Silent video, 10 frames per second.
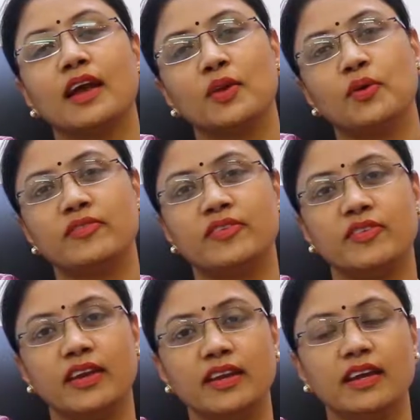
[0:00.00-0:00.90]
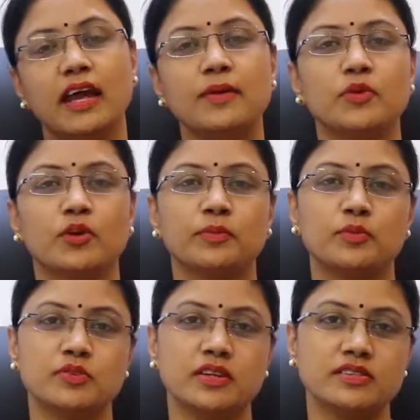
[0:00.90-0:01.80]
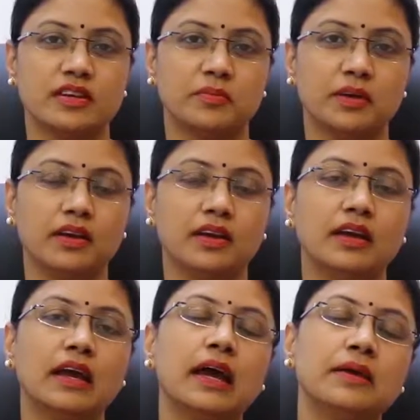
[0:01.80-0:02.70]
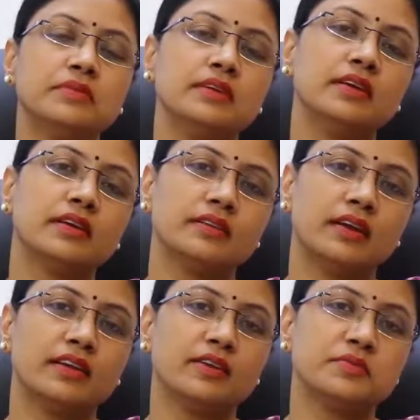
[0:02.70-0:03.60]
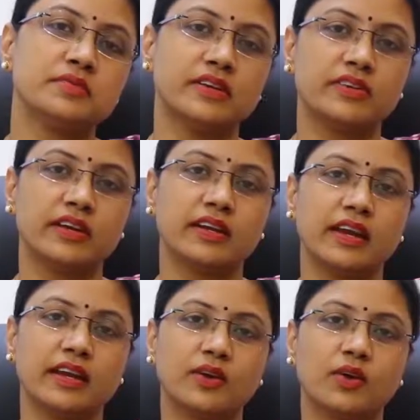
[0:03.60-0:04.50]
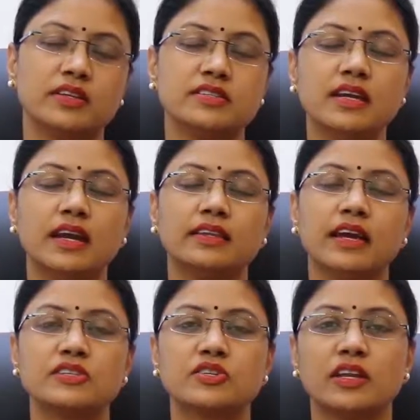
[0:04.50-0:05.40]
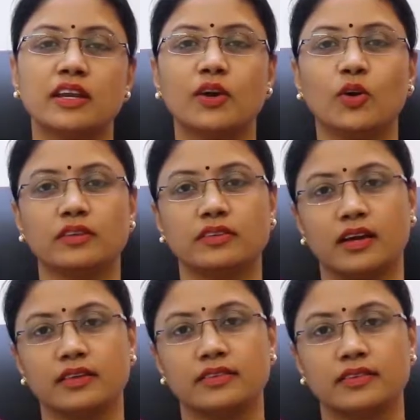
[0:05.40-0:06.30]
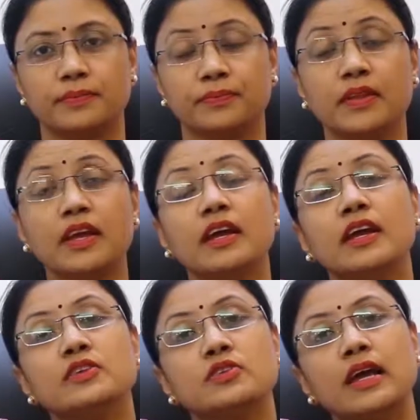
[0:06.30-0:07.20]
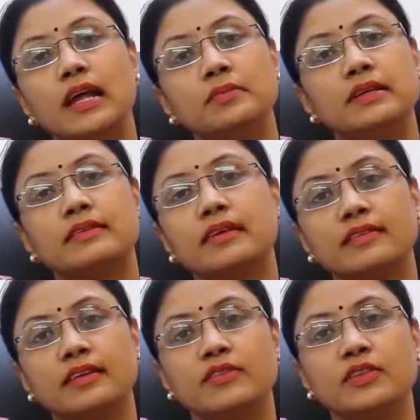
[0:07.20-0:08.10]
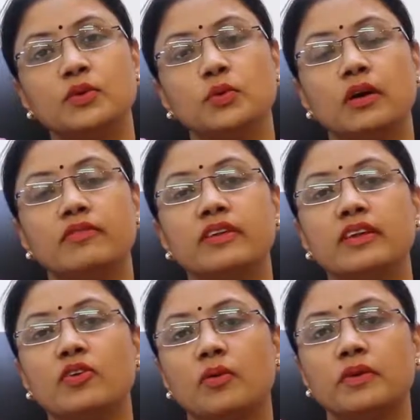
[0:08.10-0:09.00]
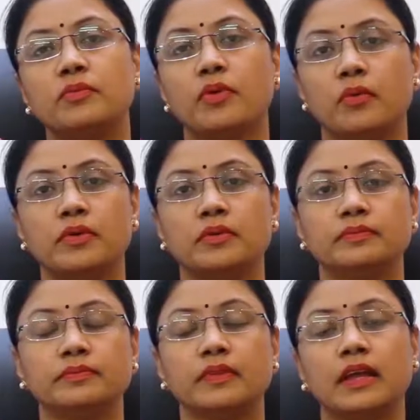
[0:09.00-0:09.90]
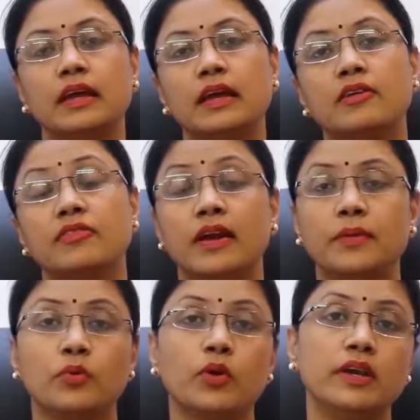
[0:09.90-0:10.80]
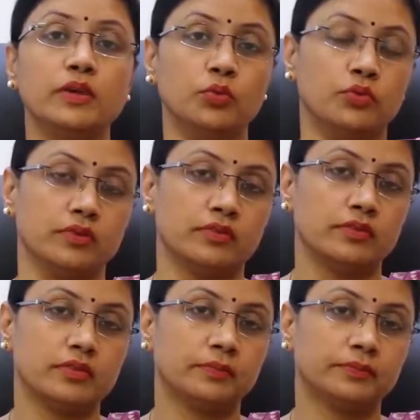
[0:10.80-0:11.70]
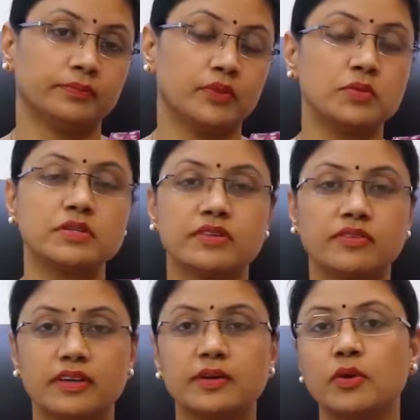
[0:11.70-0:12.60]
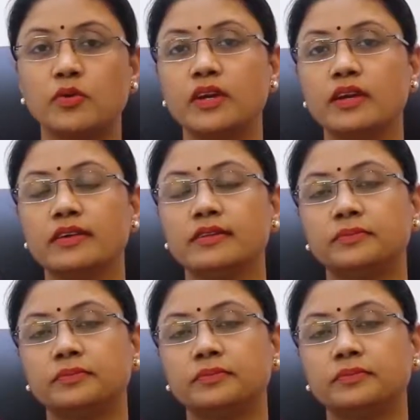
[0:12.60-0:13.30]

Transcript: Hello everyone, I am Dr. Puja Sharma. I am Senior Consultant of Obstetric and Gynecology at Daksh Clinic Hoskas. Today I will be discussing with you a very common problem, fibroid uterus. You must have heard about it.